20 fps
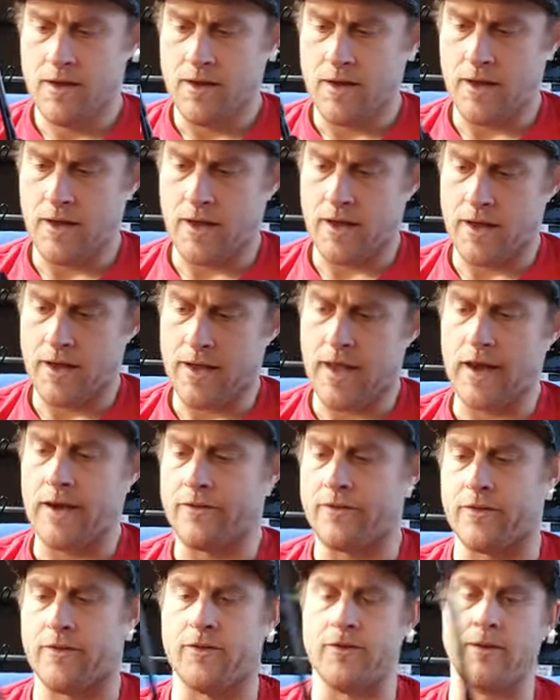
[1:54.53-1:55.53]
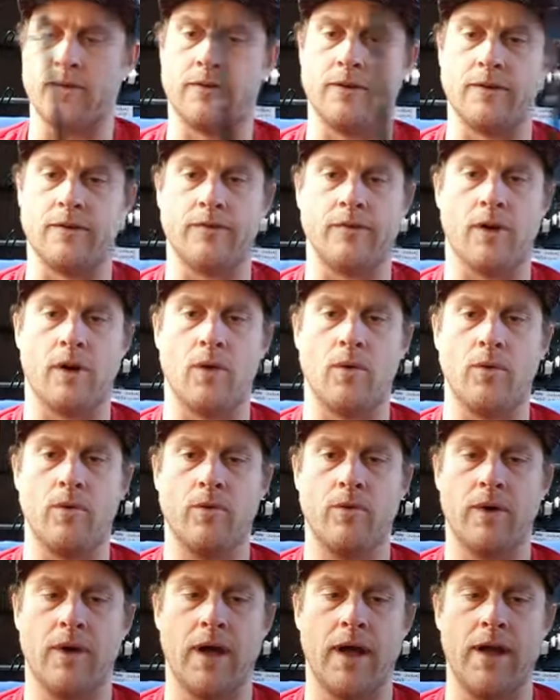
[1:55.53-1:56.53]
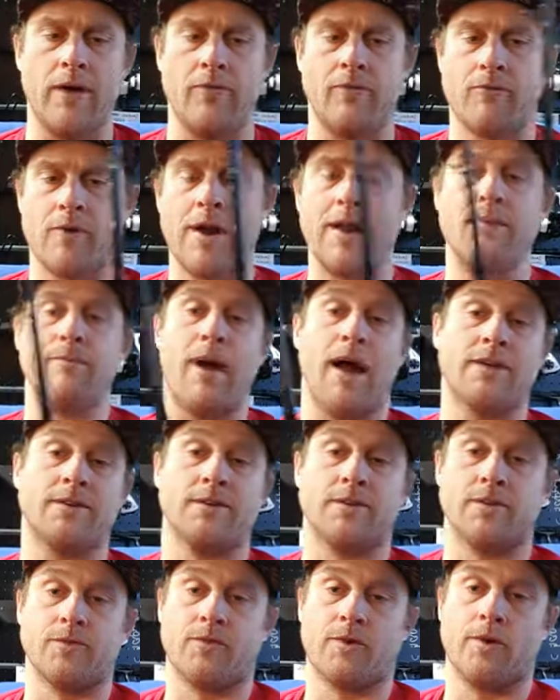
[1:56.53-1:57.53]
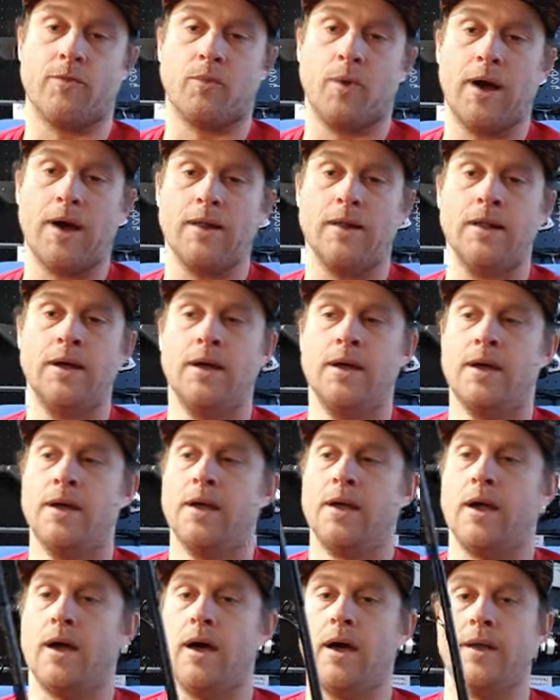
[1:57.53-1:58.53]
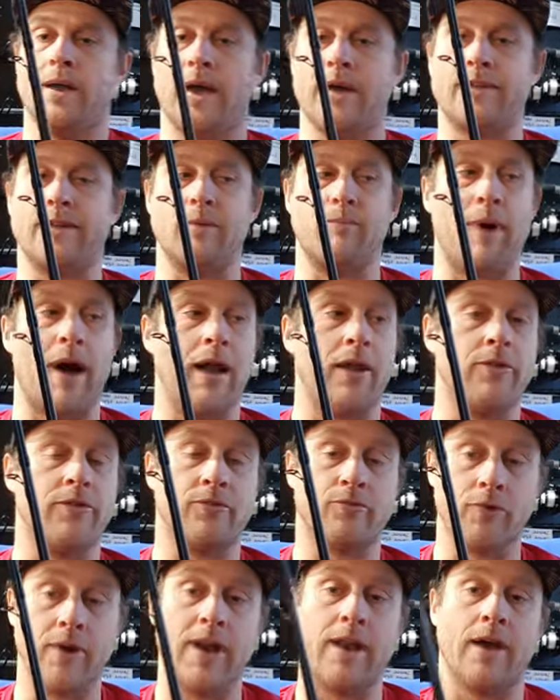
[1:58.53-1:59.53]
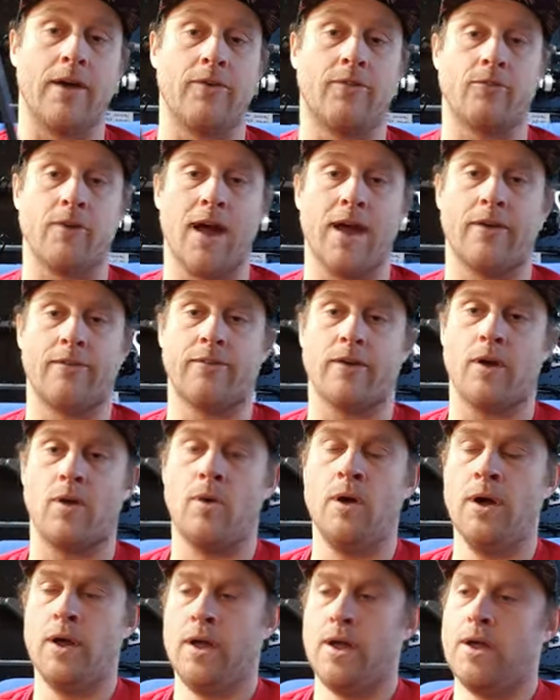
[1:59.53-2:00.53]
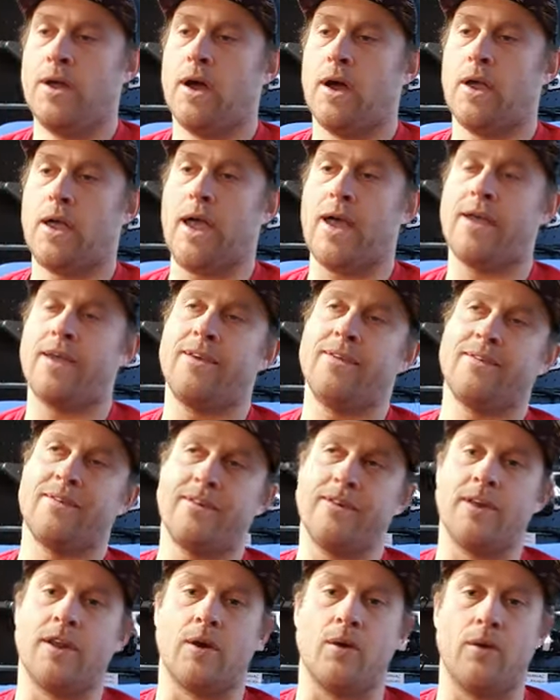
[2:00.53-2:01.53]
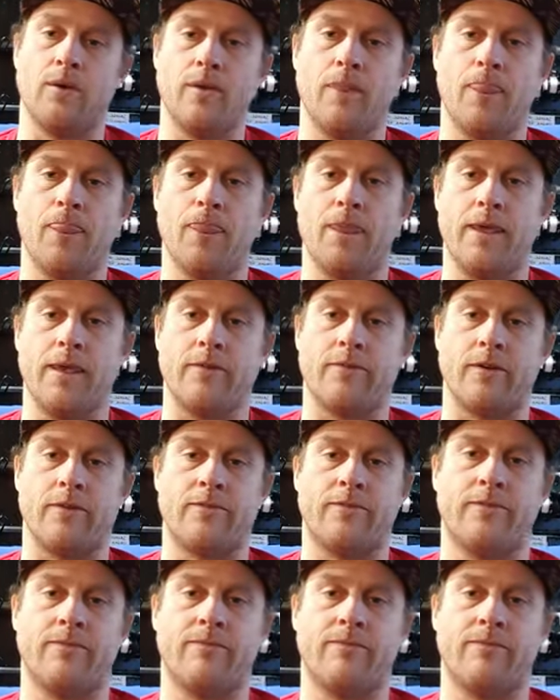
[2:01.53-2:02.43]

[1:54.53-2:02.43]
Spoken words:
Yeah, it is a 30, so it really matches the rod well. Nicely balanced, really nice drag. So, okay, it's, you know, it's a